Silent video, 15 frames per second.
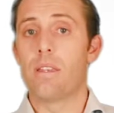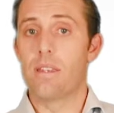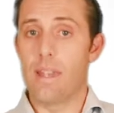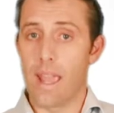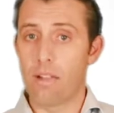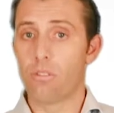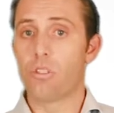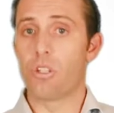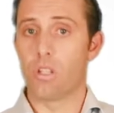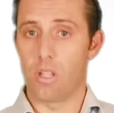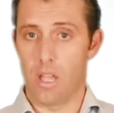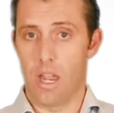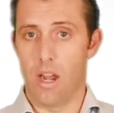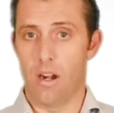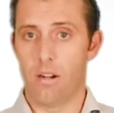
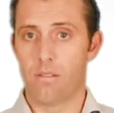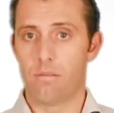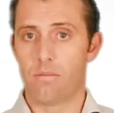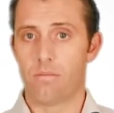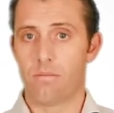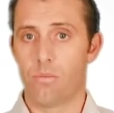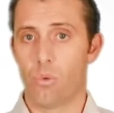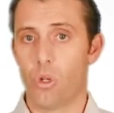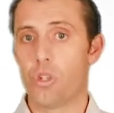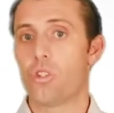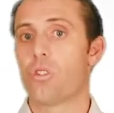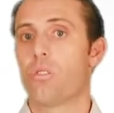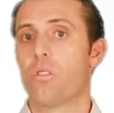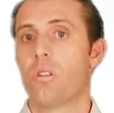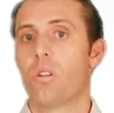negligent care,
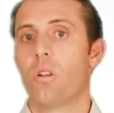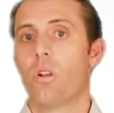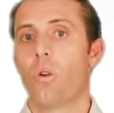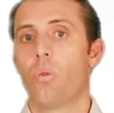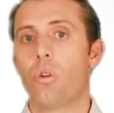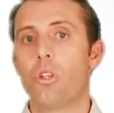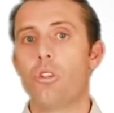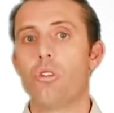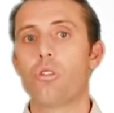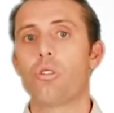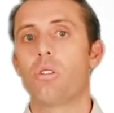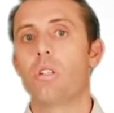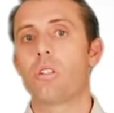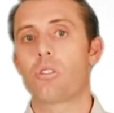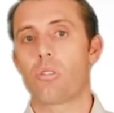which we
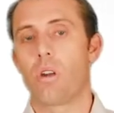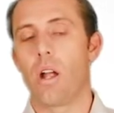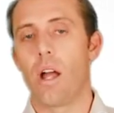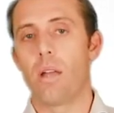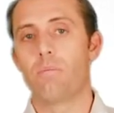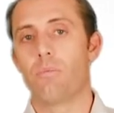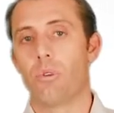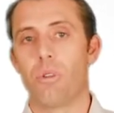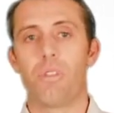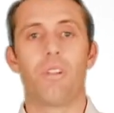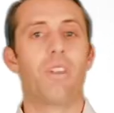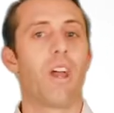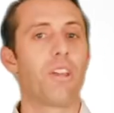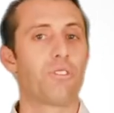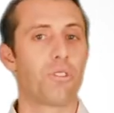usually describe with
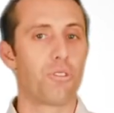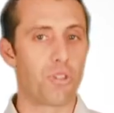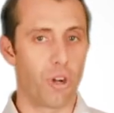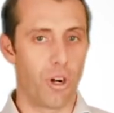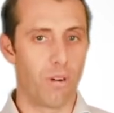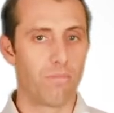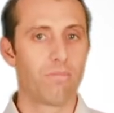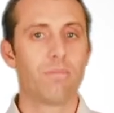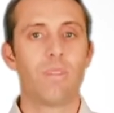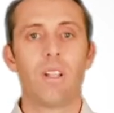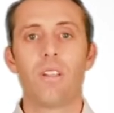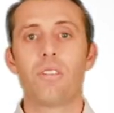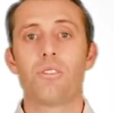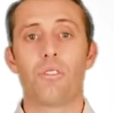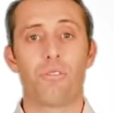a nicer term,
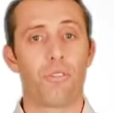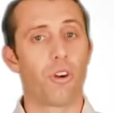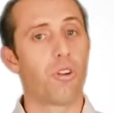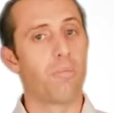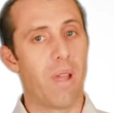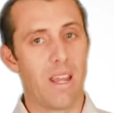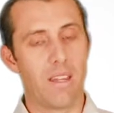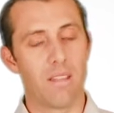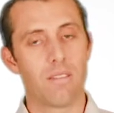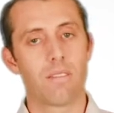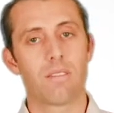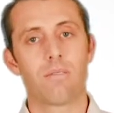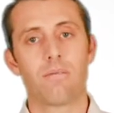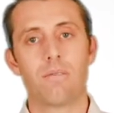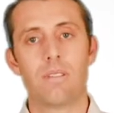deferred
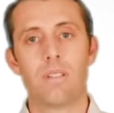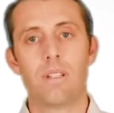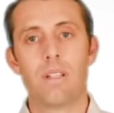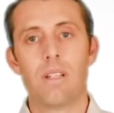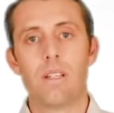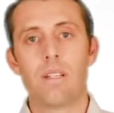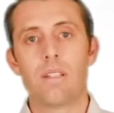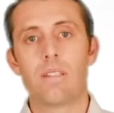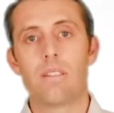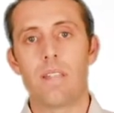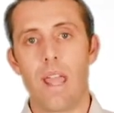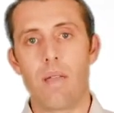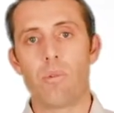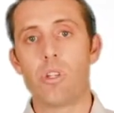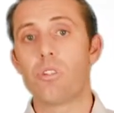maintenance,
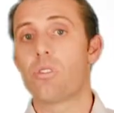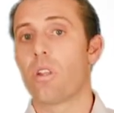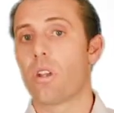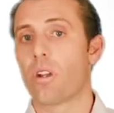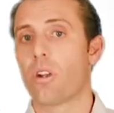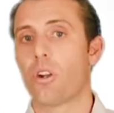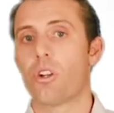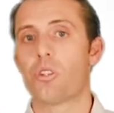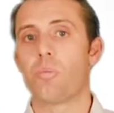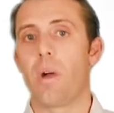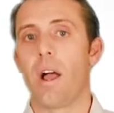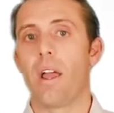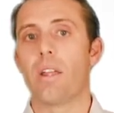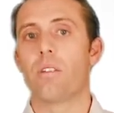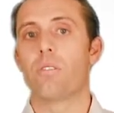damage that occurs
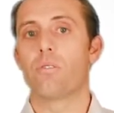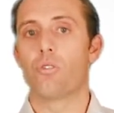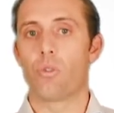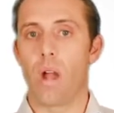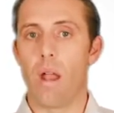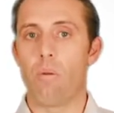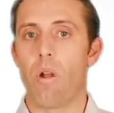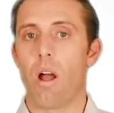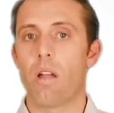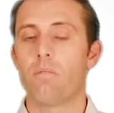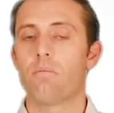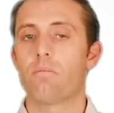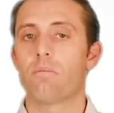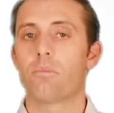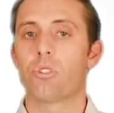by dry rot,
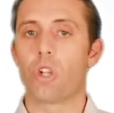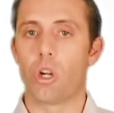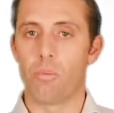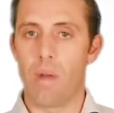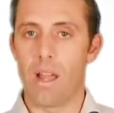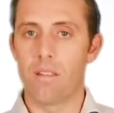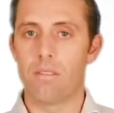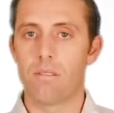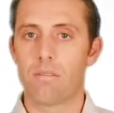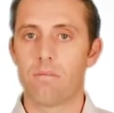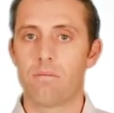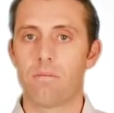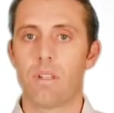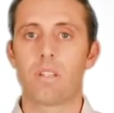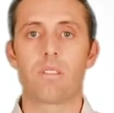termites,
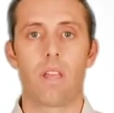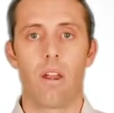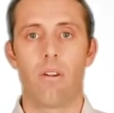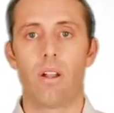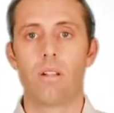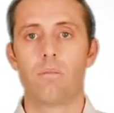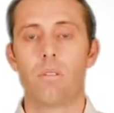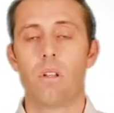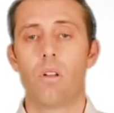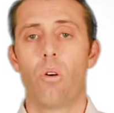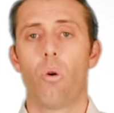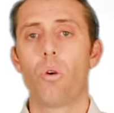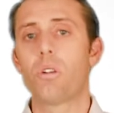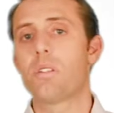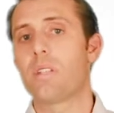etc.,
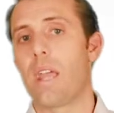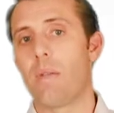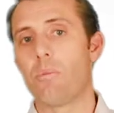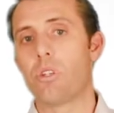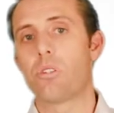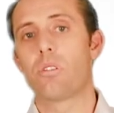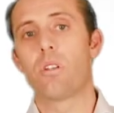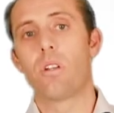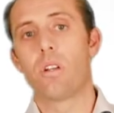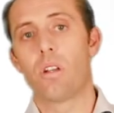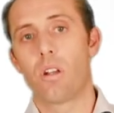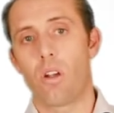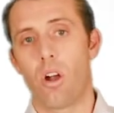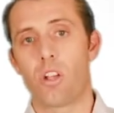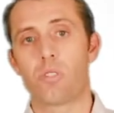or damage
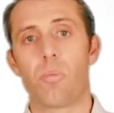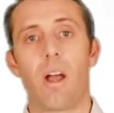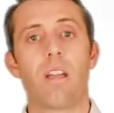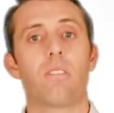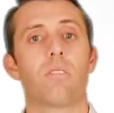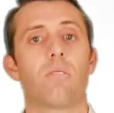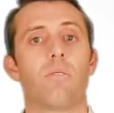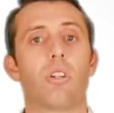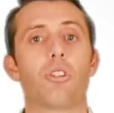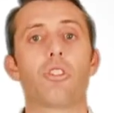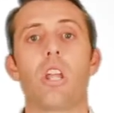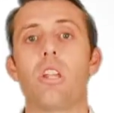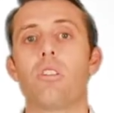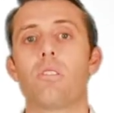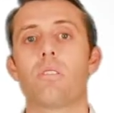caused by severe
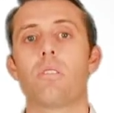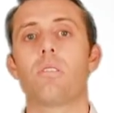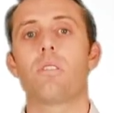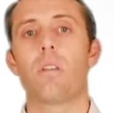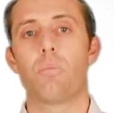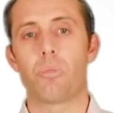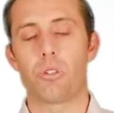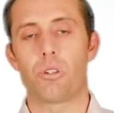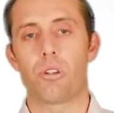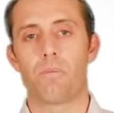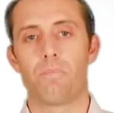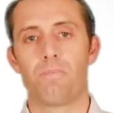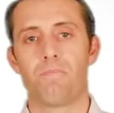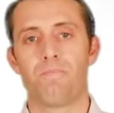changes in temperature.